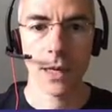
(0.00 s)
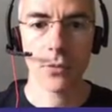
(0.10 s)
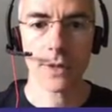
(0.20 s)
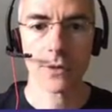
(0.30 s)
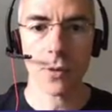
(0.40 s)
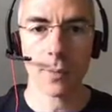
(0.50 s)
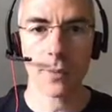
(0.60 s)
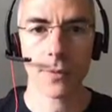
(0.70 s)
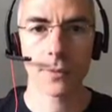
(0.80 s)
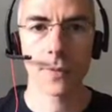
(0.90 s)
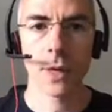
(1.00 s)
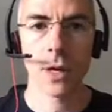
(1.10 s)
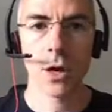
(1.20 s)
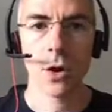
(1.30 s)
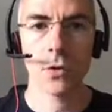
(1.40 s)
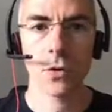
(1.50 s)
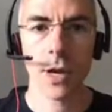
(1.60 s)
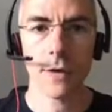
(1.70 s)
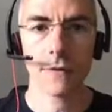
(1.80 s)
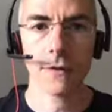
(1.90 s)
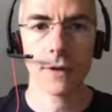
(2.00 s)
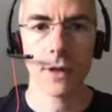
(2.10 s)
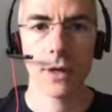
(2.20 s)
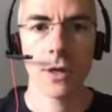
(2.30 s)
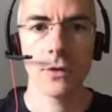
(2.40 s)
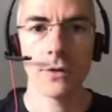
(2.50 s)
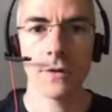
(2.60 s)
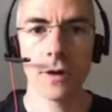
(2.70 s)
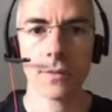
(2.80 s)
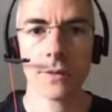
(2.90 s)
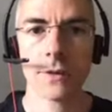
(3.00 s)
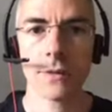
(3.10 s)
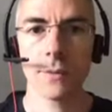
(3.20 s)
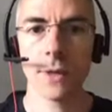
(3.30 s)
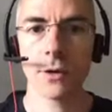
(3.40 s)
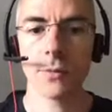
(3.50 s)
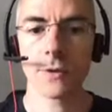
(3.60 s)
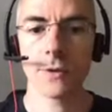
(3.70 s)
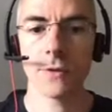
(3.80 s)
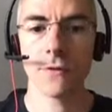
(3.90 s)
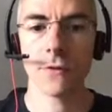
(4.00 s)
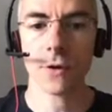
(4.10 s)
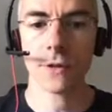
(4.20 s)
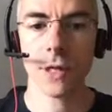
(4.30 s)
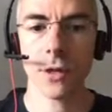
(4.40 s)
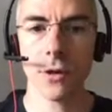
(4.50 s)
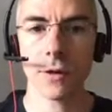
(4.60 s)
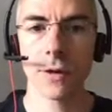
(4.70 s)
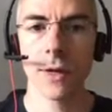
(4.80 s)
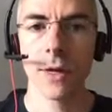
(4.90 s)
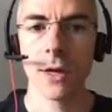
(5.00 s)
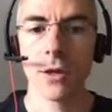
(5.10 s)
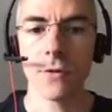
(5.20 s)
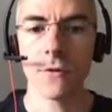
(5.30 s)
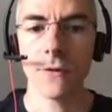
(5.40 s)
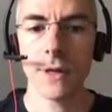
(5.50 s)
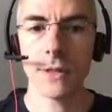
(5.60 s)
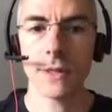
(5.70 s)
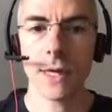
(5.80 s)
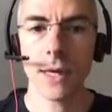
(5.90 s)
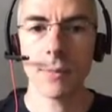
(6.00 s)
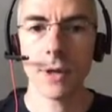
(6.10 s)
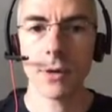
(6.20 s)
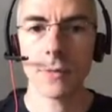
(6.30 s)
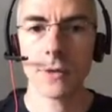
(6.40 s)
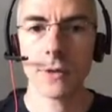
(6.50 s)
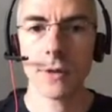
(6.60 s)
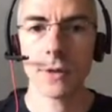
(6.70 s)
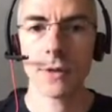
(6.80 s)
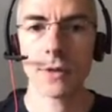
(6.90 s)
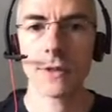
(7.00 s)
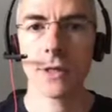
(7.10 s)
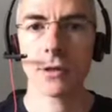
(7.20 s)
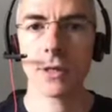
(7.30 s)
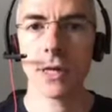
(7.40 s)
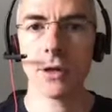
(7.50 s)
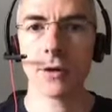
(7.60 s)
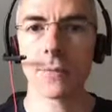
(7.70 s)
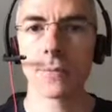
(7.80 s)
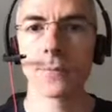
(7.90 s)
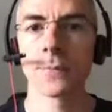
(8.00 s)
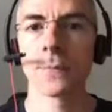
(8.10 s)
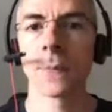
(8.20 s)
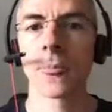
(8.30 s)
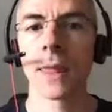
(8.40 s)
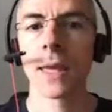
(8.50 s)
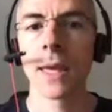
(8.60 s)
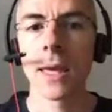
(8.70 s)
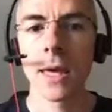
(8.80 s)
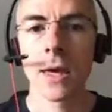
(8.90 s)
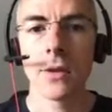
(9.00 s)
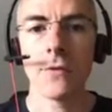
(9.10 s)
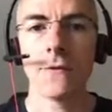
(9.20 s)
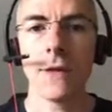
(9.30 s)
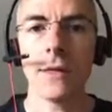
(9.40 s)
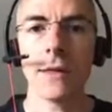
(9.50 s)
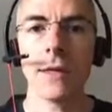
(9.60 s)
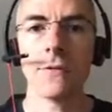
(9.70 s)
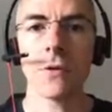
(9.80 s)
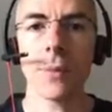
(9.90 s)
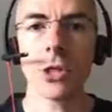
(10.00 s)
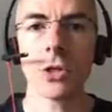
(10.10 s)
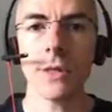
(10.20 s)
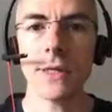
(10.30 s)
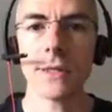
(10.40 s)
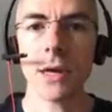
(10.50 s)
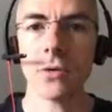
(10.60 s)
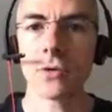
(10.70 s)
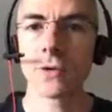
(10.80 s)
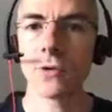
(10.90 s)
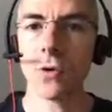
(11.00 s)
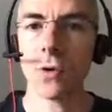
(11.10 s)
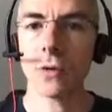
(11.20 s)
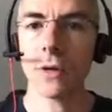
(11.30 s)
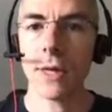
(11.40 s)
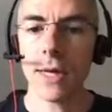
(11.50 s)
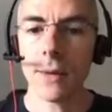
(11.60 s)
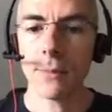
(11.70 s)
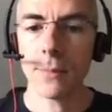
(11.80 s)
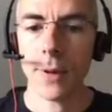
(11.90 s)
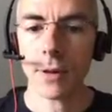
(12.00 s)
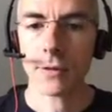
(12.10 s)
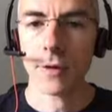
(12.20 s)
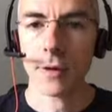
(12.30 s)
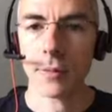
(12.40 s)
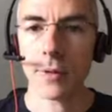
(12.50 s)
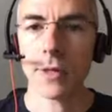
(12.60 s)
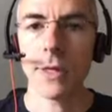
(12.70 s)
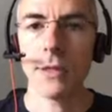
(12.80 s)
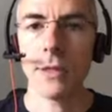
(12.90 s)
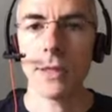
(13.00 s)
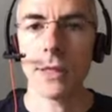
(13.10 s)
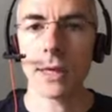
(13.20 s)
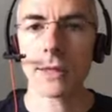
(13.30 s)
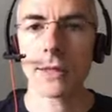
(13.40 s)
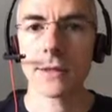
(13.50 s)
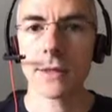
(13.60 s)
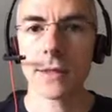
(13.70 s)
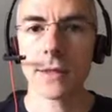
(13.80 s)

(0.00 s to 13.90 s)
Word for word: Here we swap. On the left, the terms becomes the first layer. The fields becomes the second layer. The field information is now stored per term in the index.